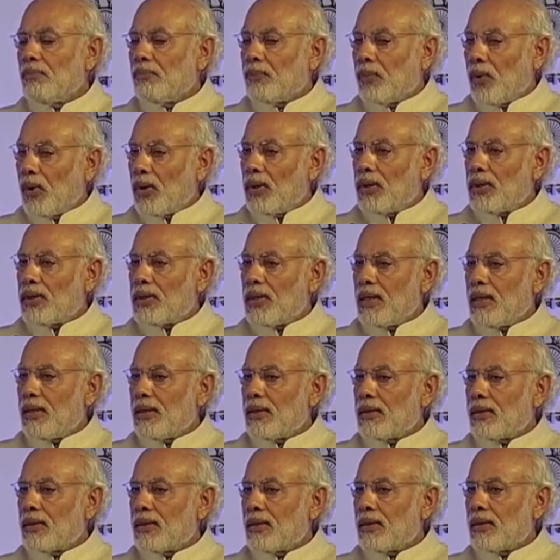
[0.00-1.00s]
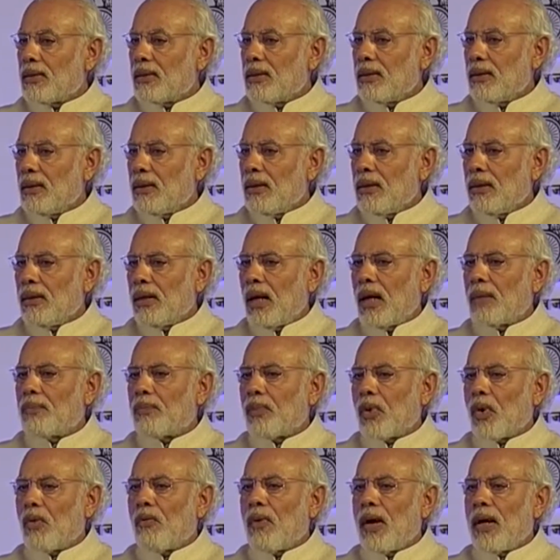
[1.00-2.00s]
policies that
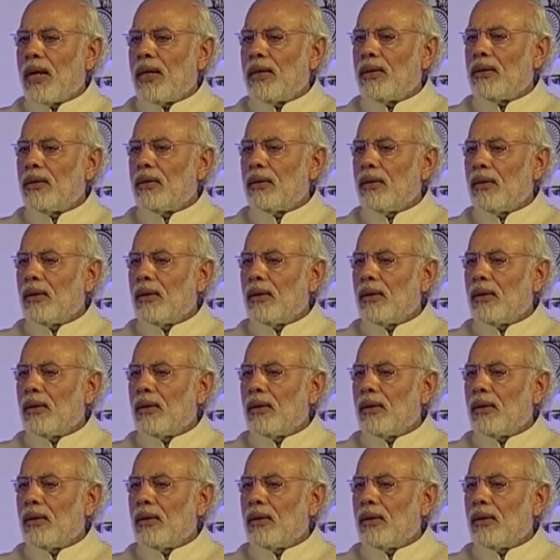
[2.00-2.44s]
provide